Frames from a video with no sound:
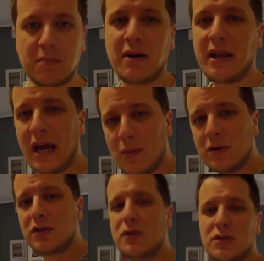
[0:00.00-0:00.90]
But I
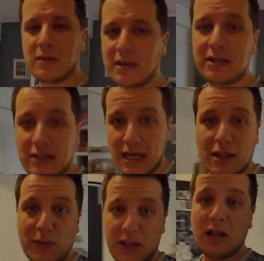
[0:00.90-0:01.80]
want to do something
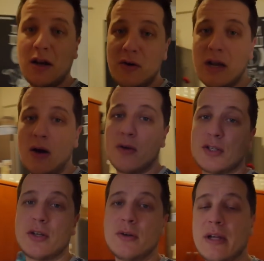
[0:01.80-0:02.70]
together with Ilona
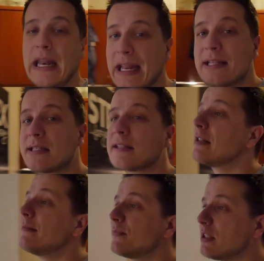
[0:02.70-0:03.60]
also, and
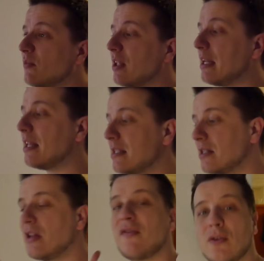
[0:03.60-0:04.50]
that's something that is
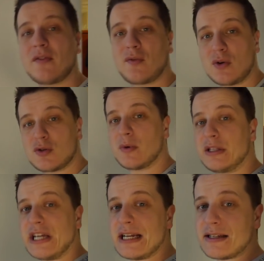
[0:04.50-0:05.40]
difficult, of course,
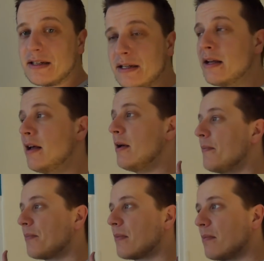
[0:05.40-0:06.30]
with Jason,
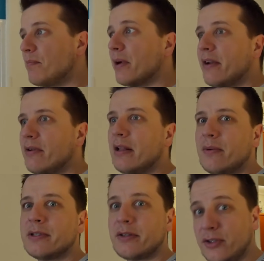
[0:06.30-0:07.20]
but I really
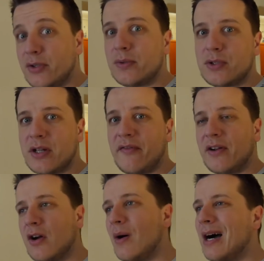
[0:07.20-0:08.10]
want to do stuff and go